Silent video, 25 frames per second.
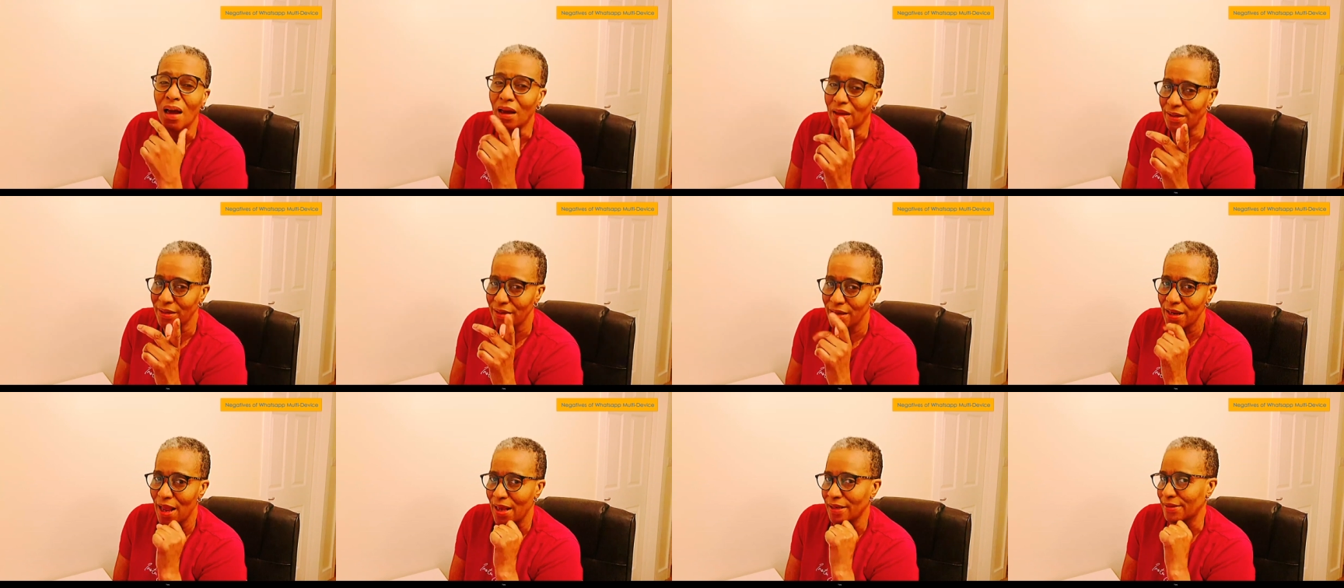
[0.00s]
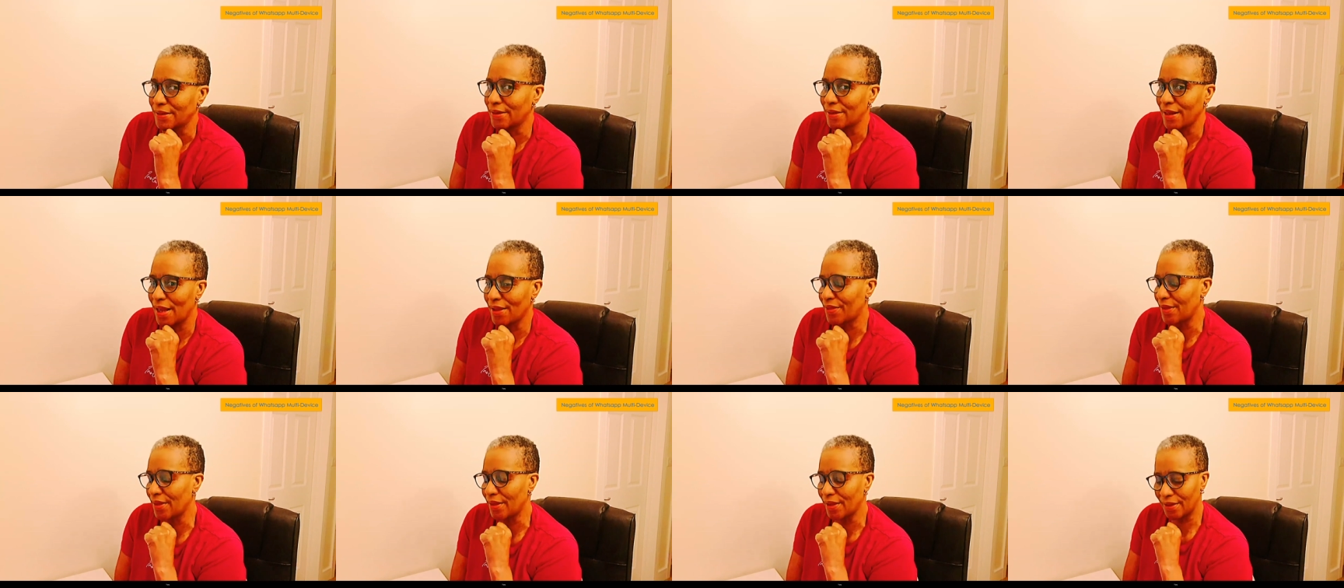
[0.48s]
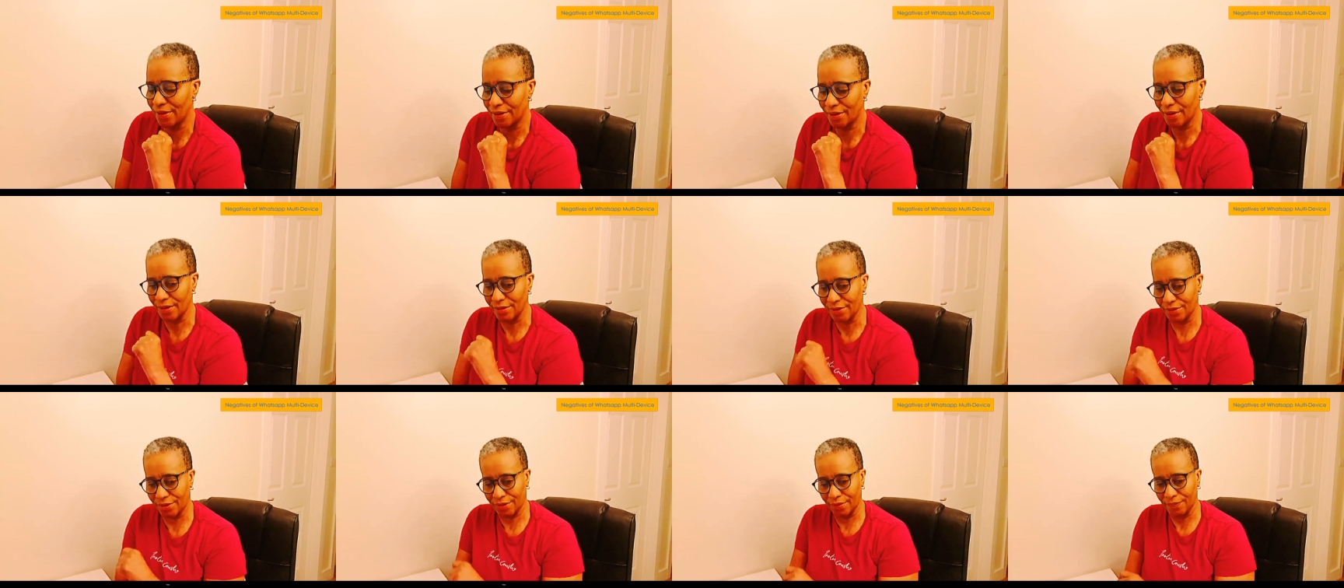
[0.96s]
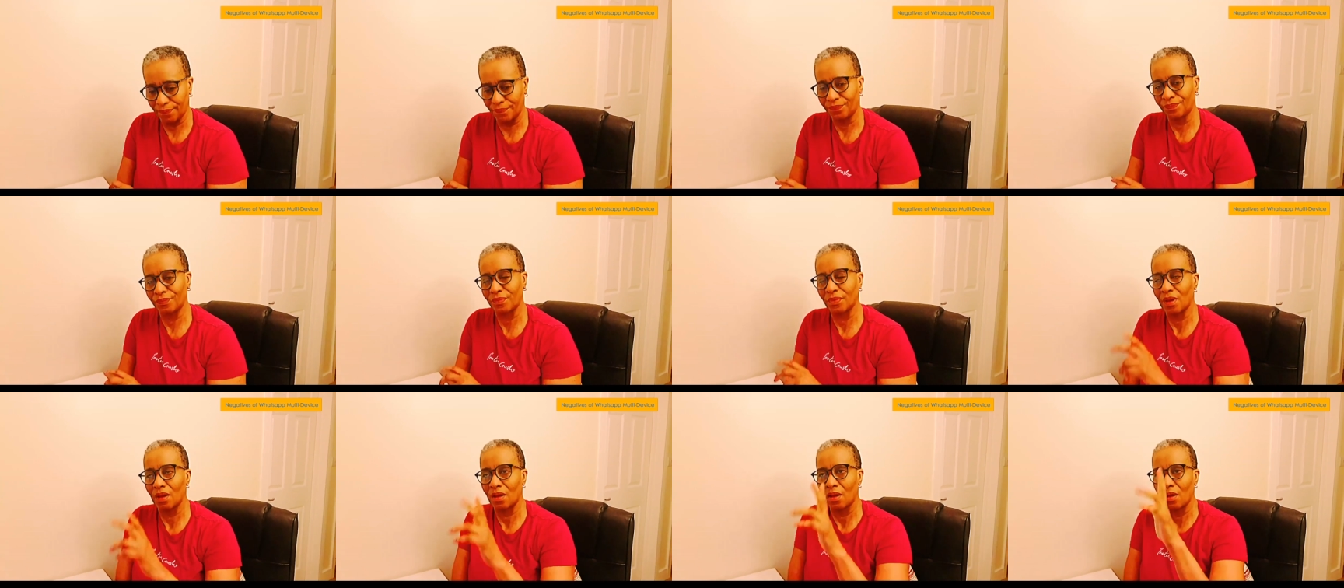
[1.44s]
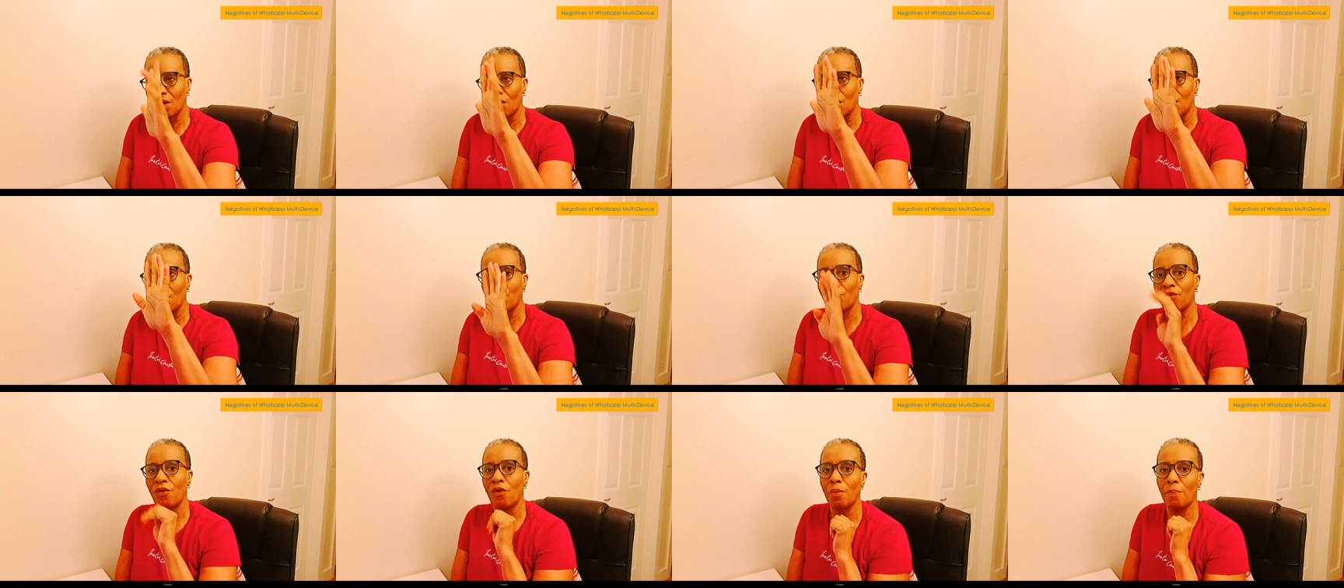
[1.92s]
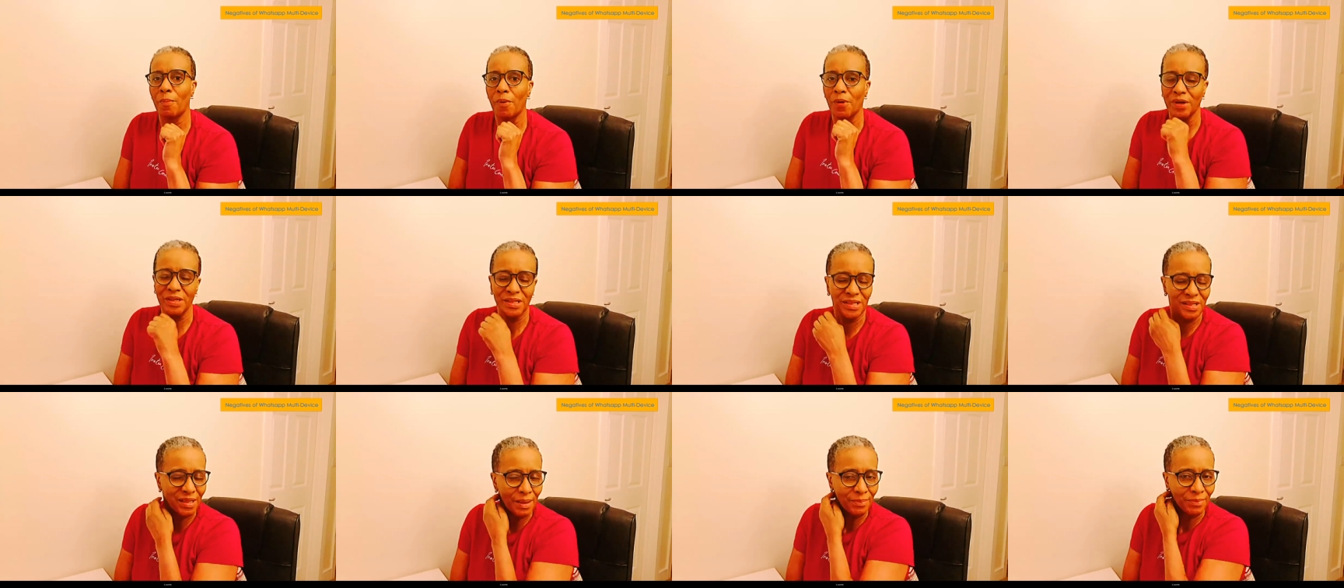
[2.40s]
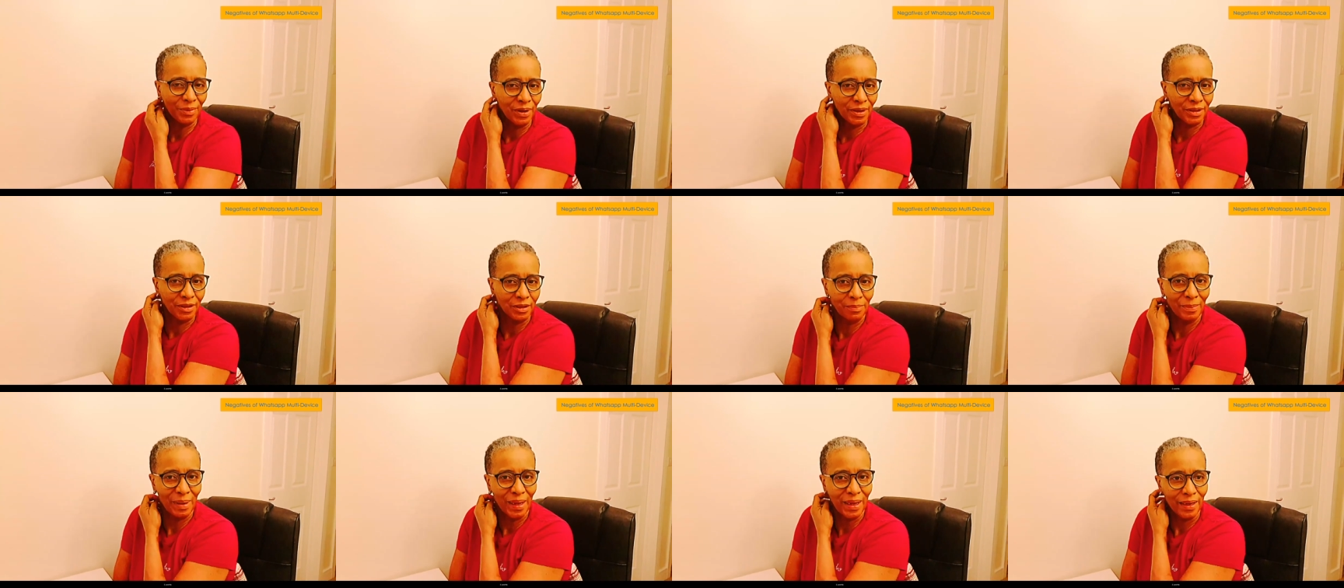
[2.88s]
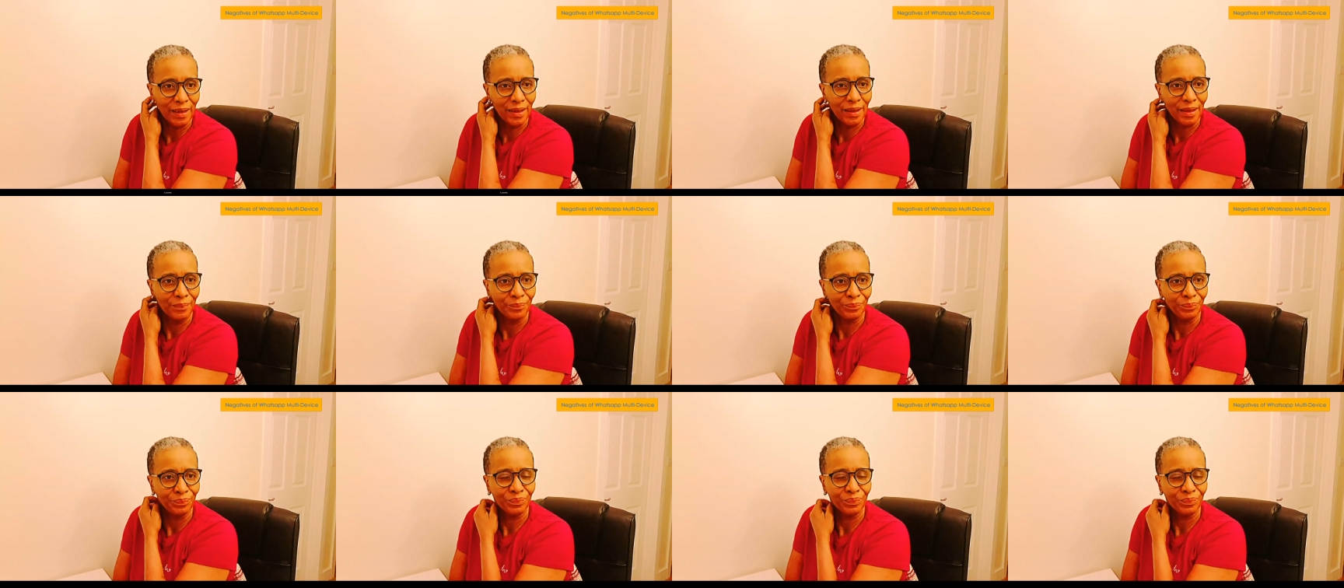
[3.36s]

Yes, I think it does. Four points I'm going to make.